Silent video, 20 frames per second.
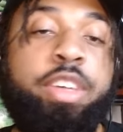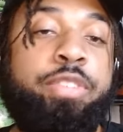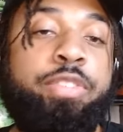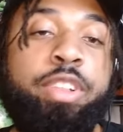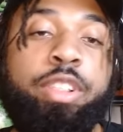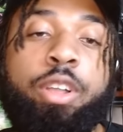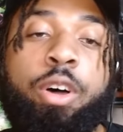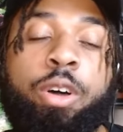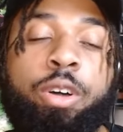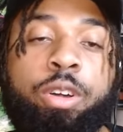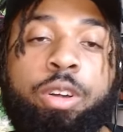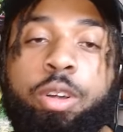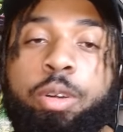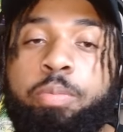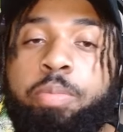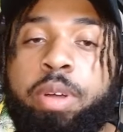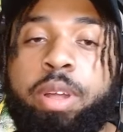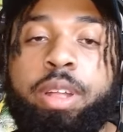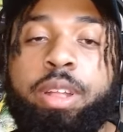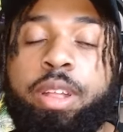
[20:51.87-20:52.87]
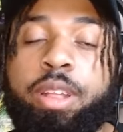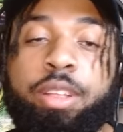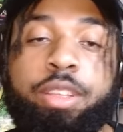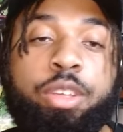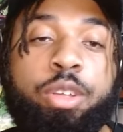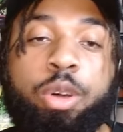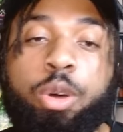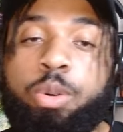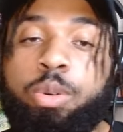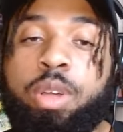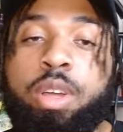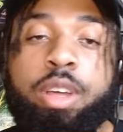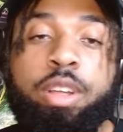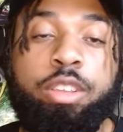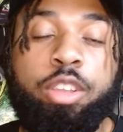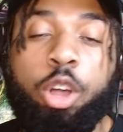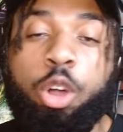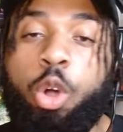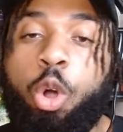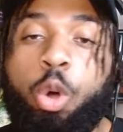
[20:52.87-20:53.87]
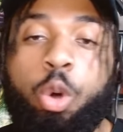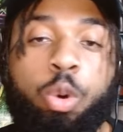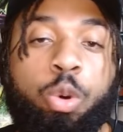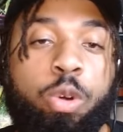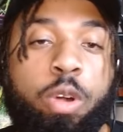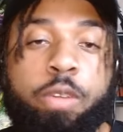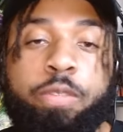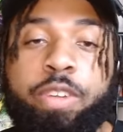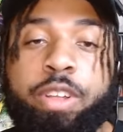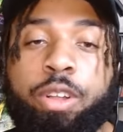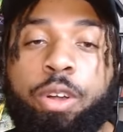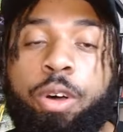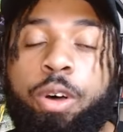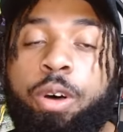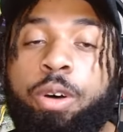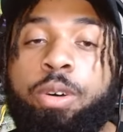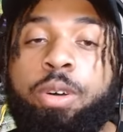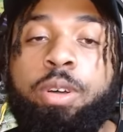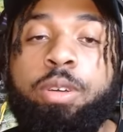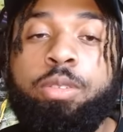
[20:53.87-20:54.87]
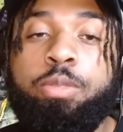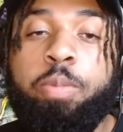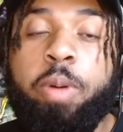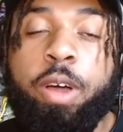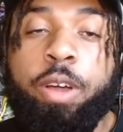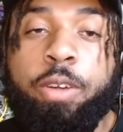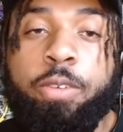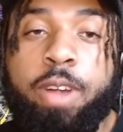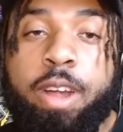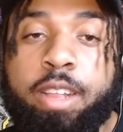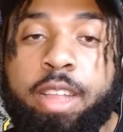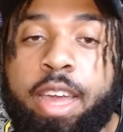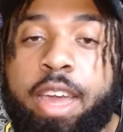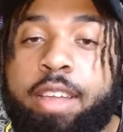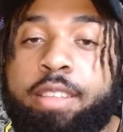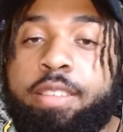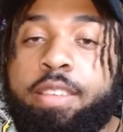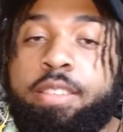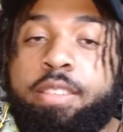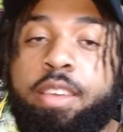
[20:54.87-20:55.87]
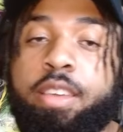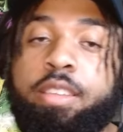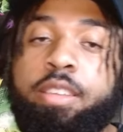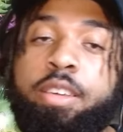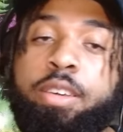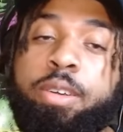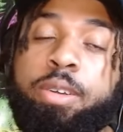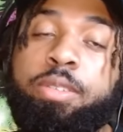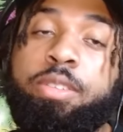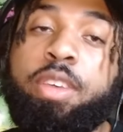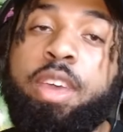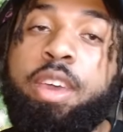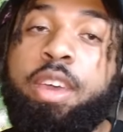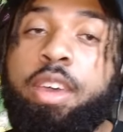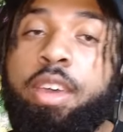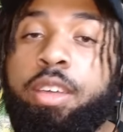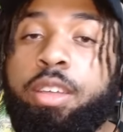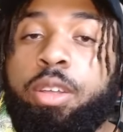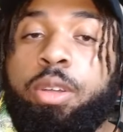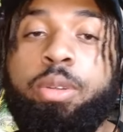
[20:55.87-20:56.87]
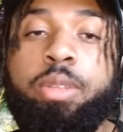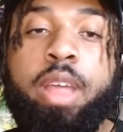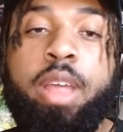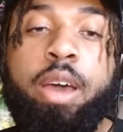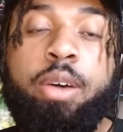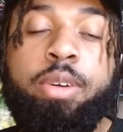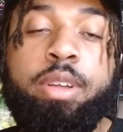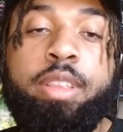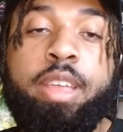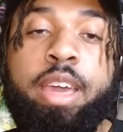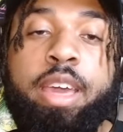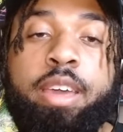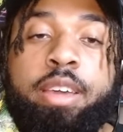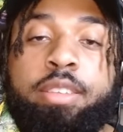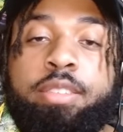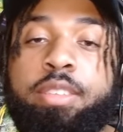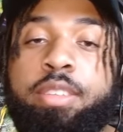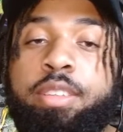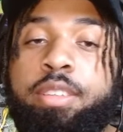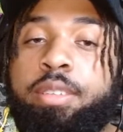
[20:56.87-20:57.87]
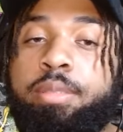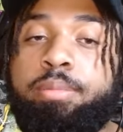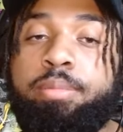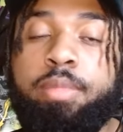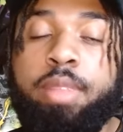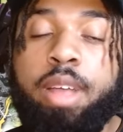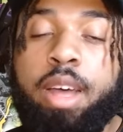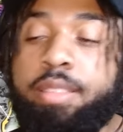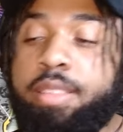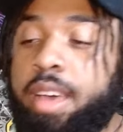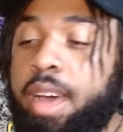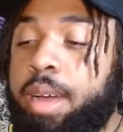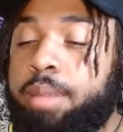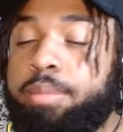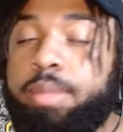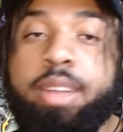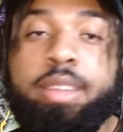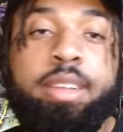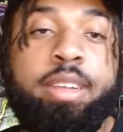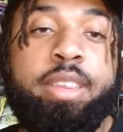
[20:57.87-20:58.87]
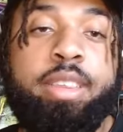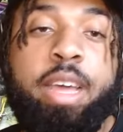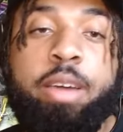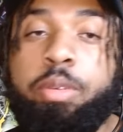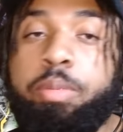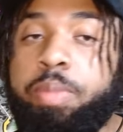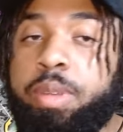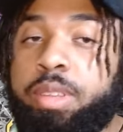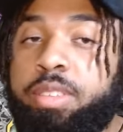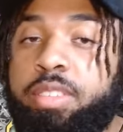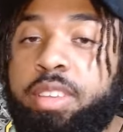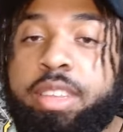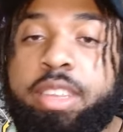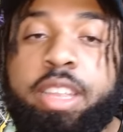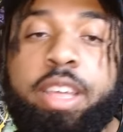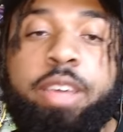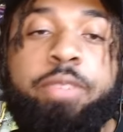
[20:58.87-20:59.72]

maybe mm-hmm. even longer. But, you know, tour of it all, probably around eight to 10 years. You know, nowadays, a timeline like that would be